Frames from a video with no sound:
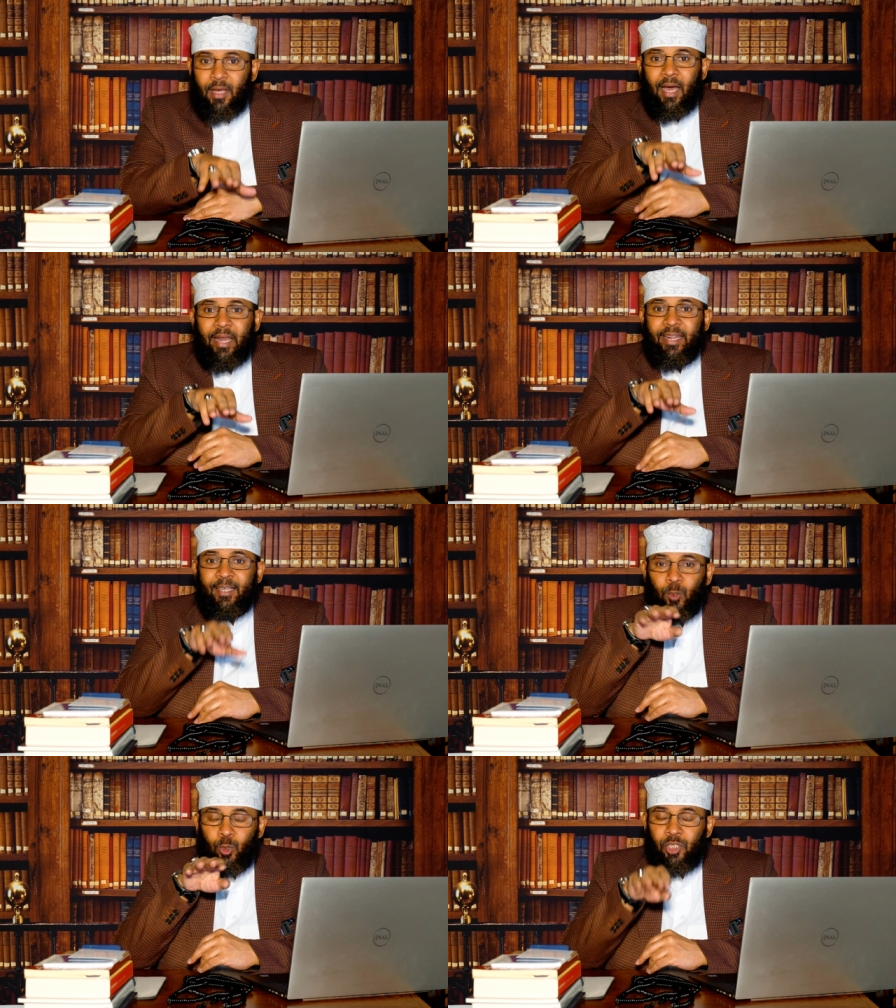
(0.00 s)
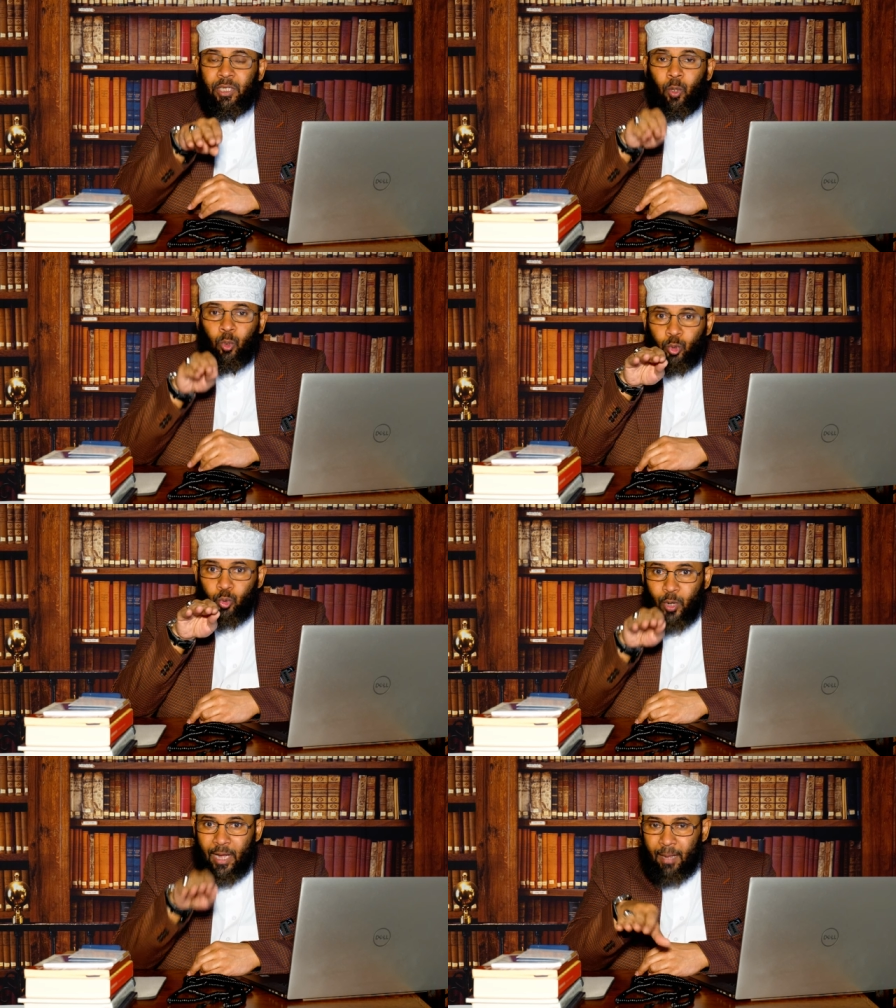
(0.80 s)
And they use sihr
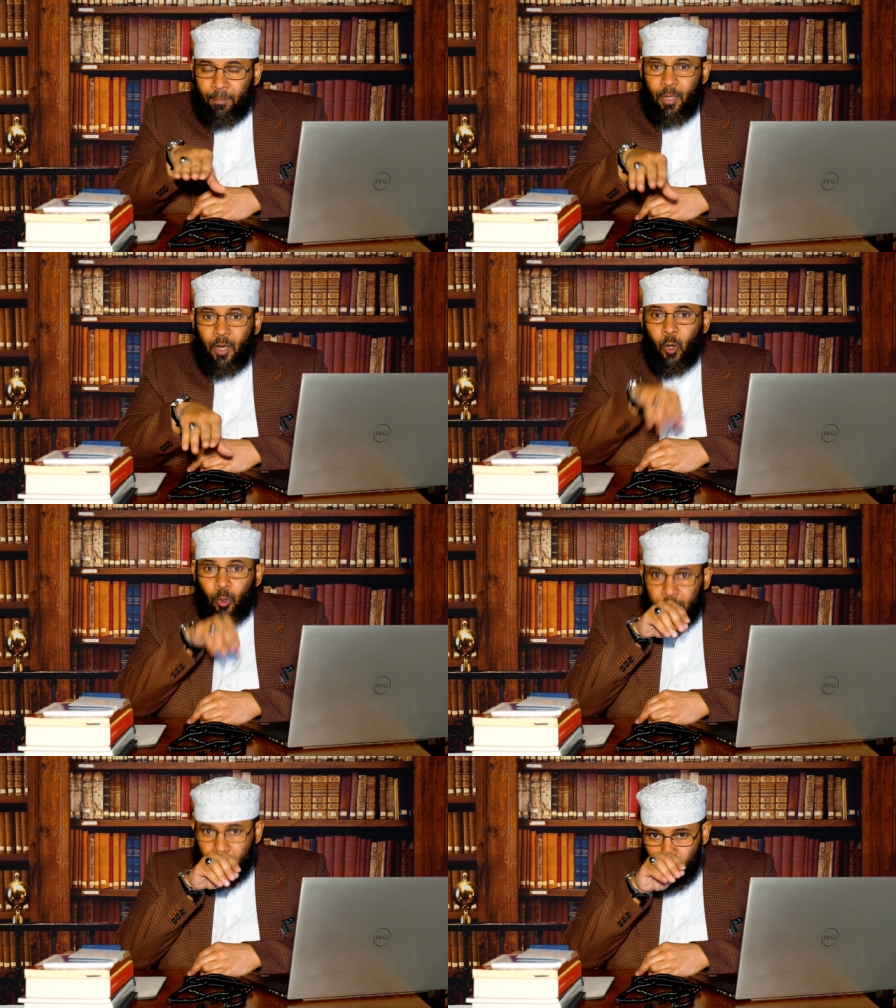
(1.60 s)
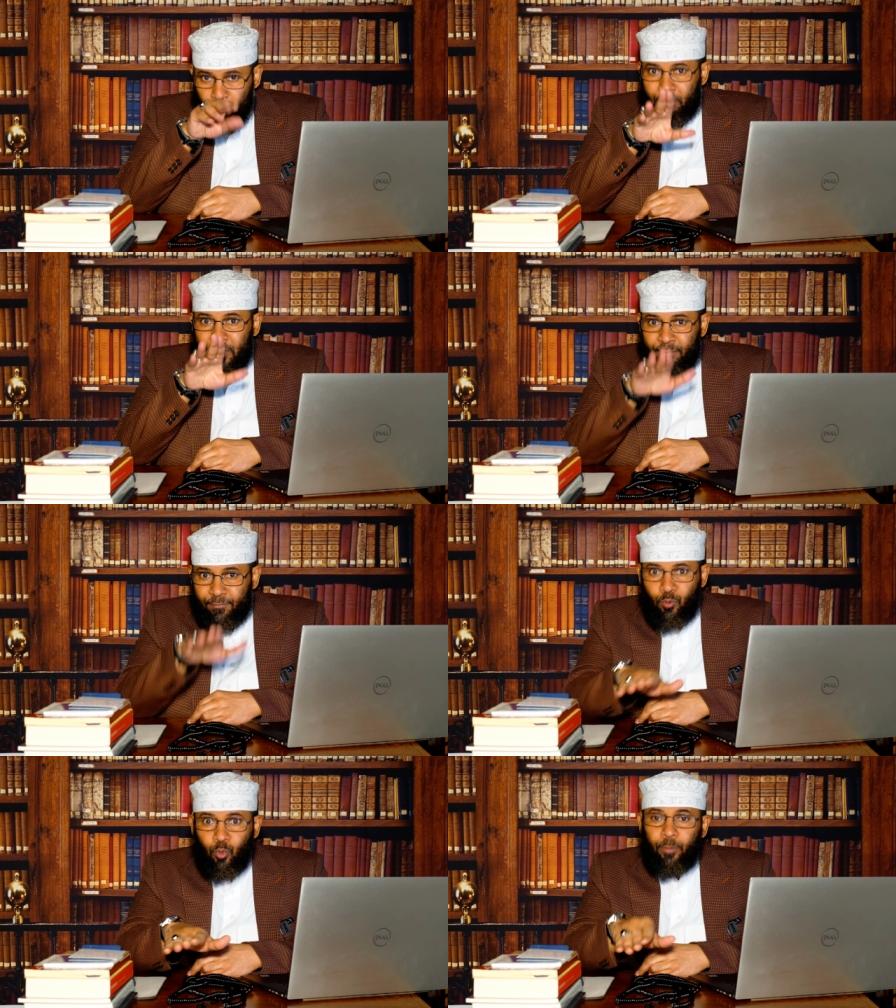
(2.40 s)
turab or sihr
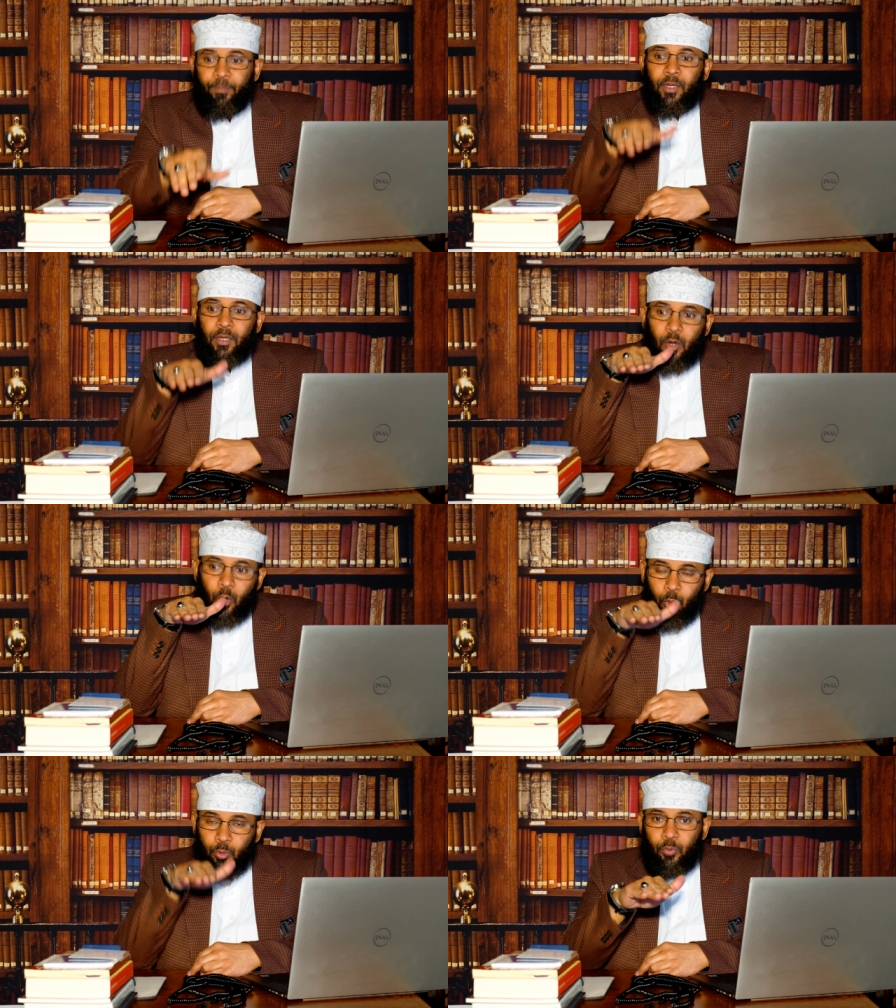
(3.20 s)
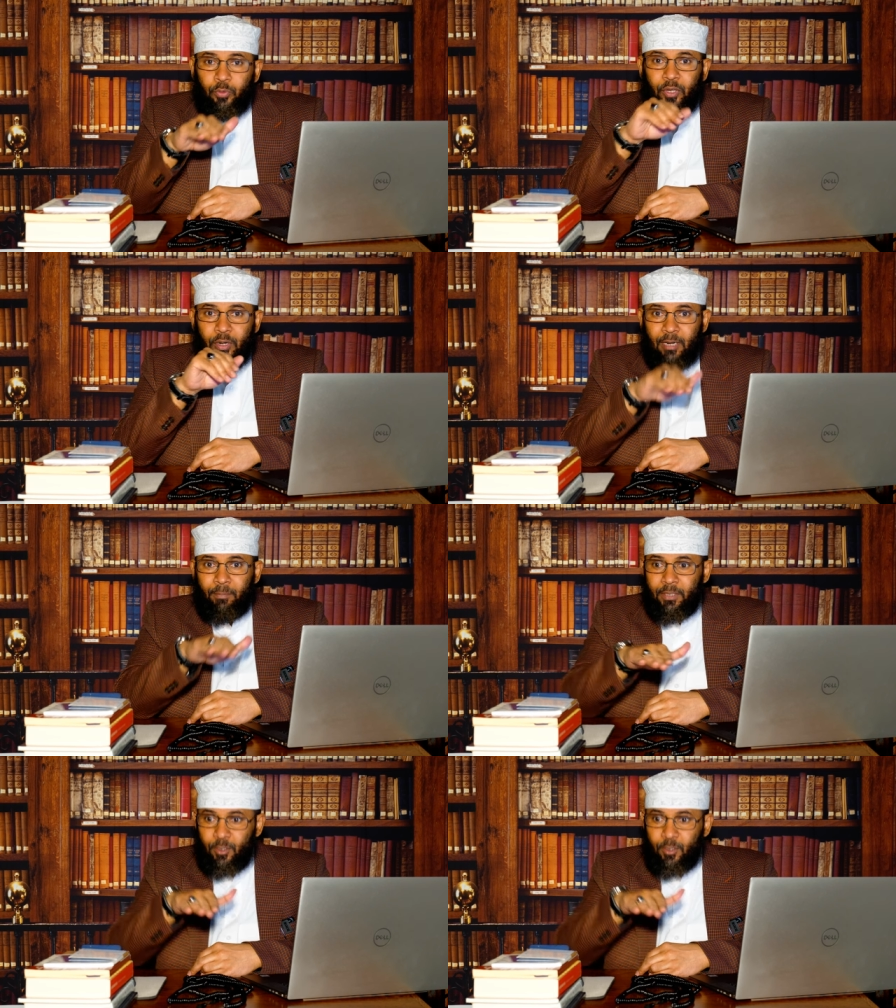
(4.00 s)
madfoon on the rabbit.